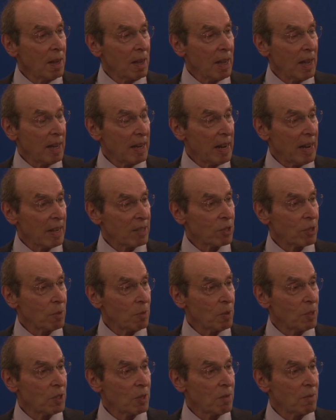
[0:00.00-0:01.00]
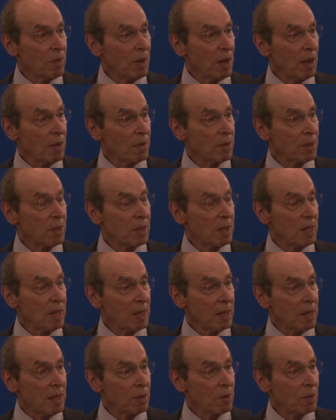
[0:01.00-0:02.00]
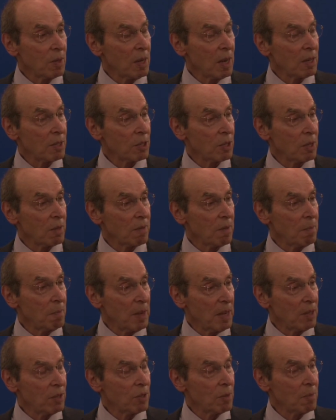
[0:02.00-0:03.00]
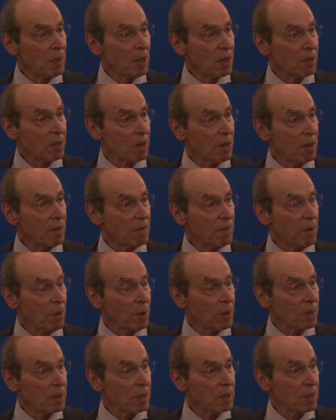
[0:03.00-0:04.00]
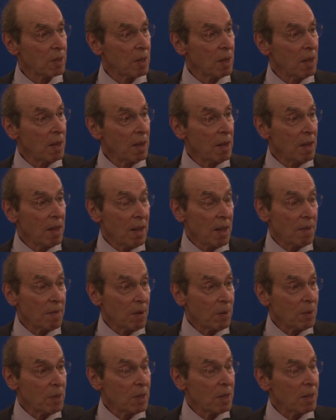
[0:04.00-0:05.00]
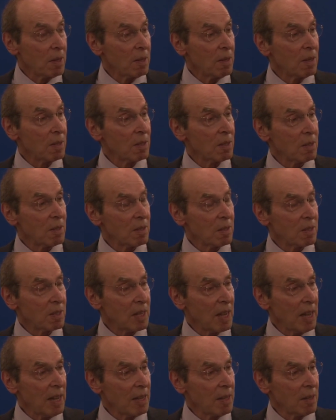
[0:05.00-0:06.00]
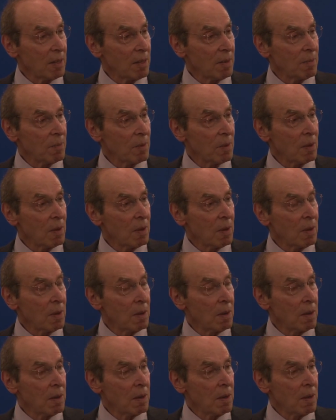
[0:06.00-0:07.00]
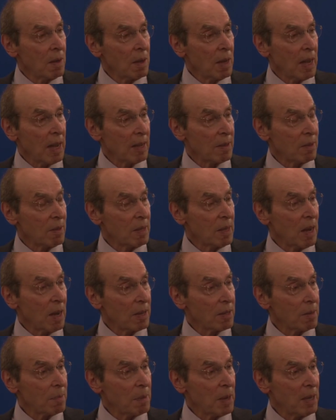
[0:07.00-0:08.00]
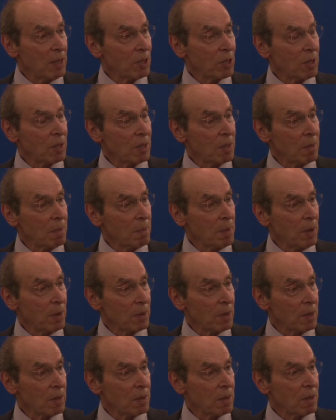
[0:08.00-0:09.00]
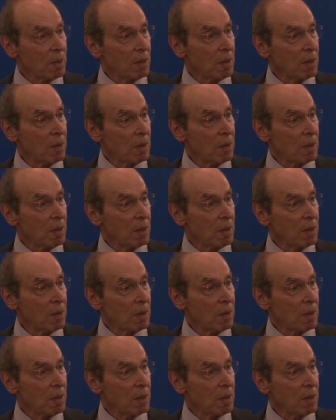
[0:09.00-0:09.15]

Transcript: and action which involves the introduction of a major military force. If only the scale and the occupation component,